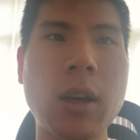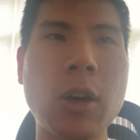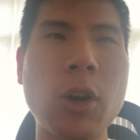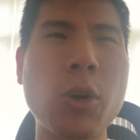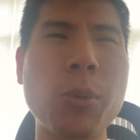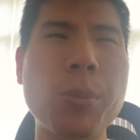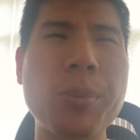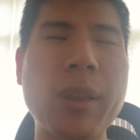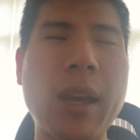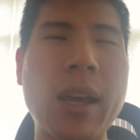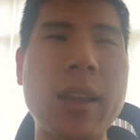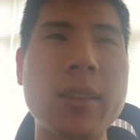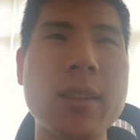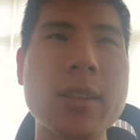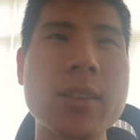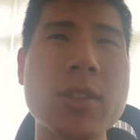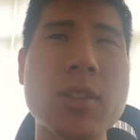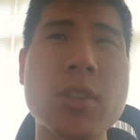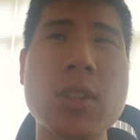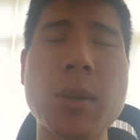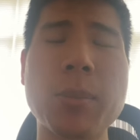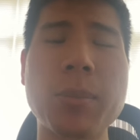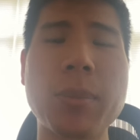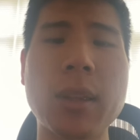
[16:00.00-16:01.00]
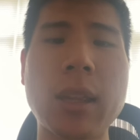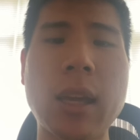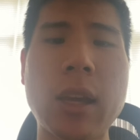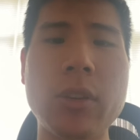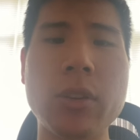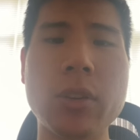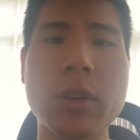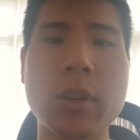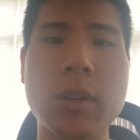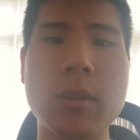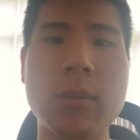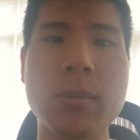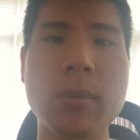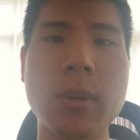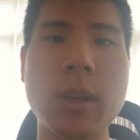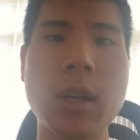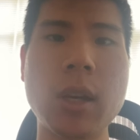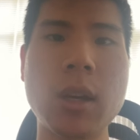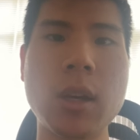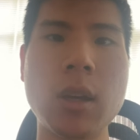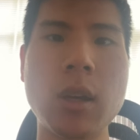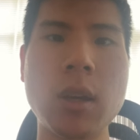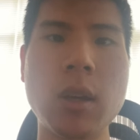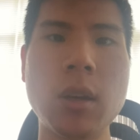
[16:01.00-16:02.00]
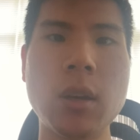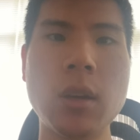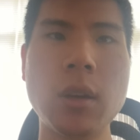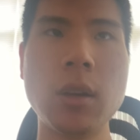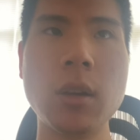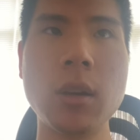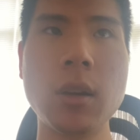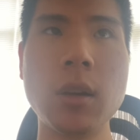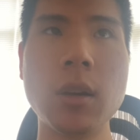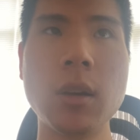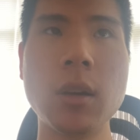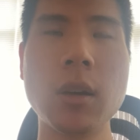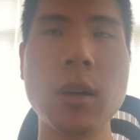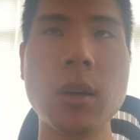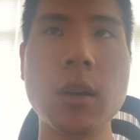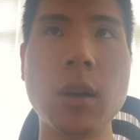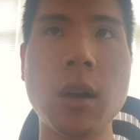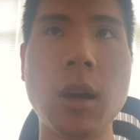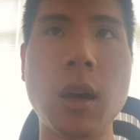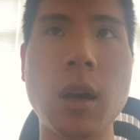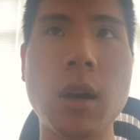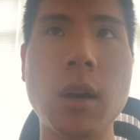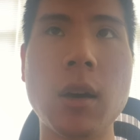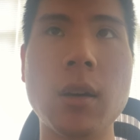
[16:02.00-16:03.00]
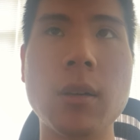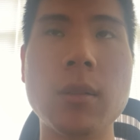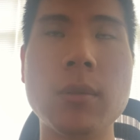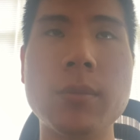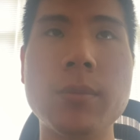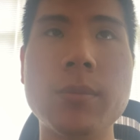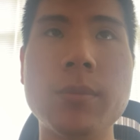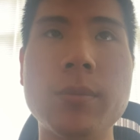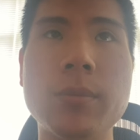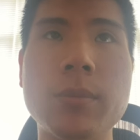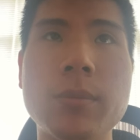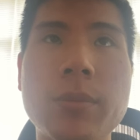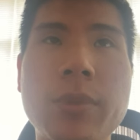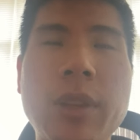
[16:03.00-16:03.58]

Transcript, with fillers: hope that this is something that you can um,